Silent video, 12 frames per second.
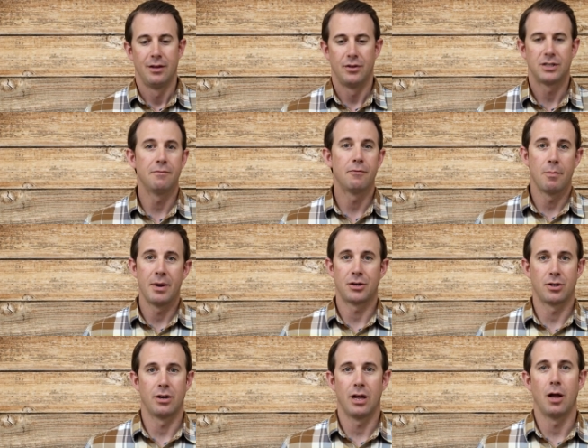This
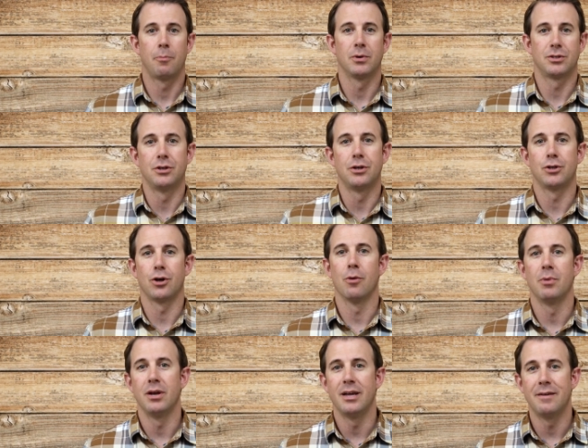information will help us to
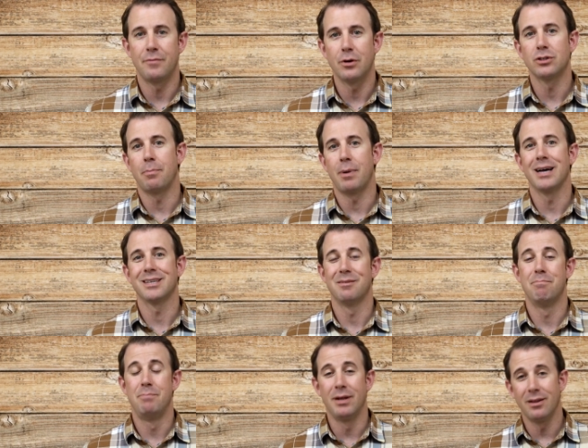determine if there's a
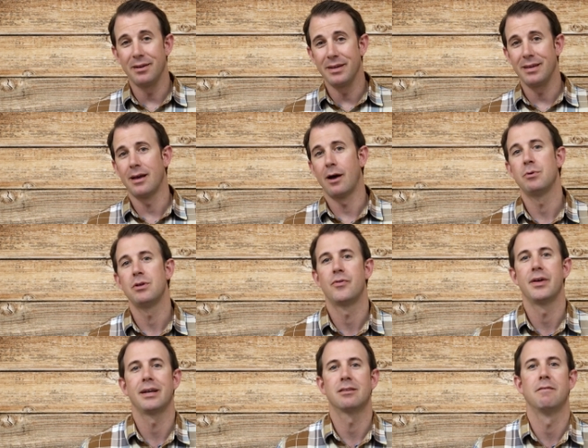possibility that we
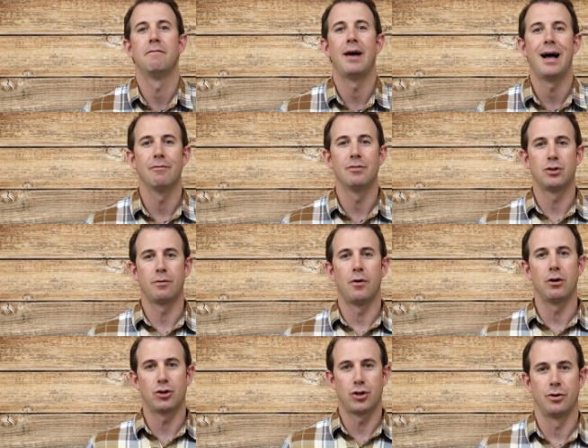think the valve is
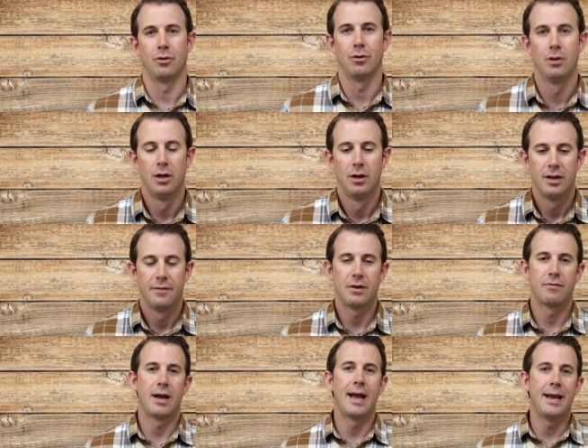functional. If
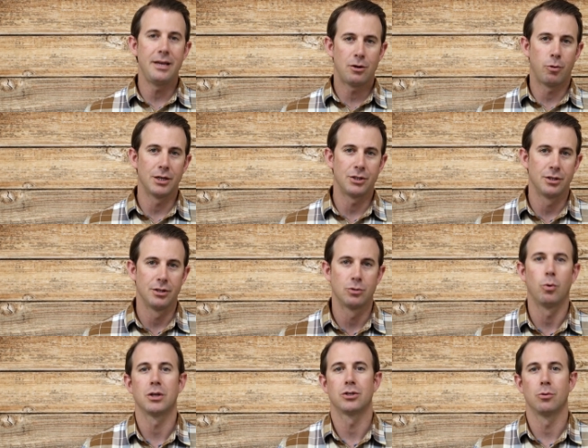you have any questions
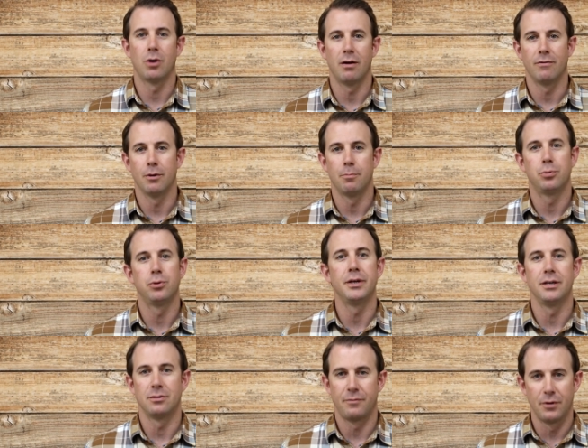whatsoever,
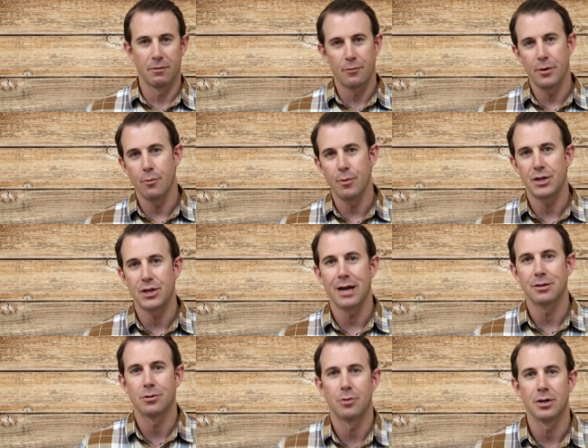please feel free to reach
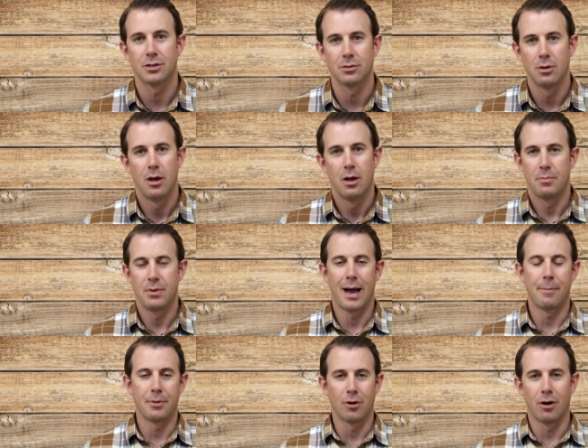out to us. Be
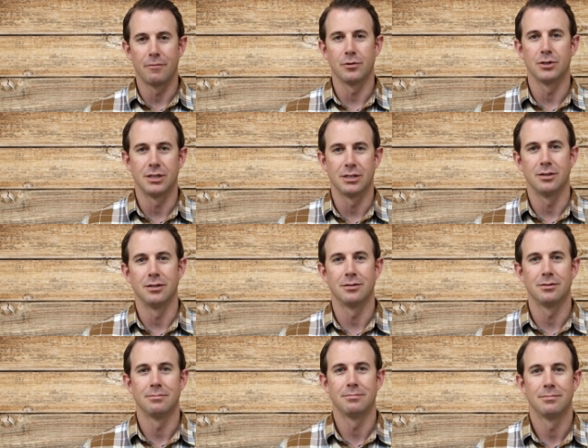happy to offer assistance.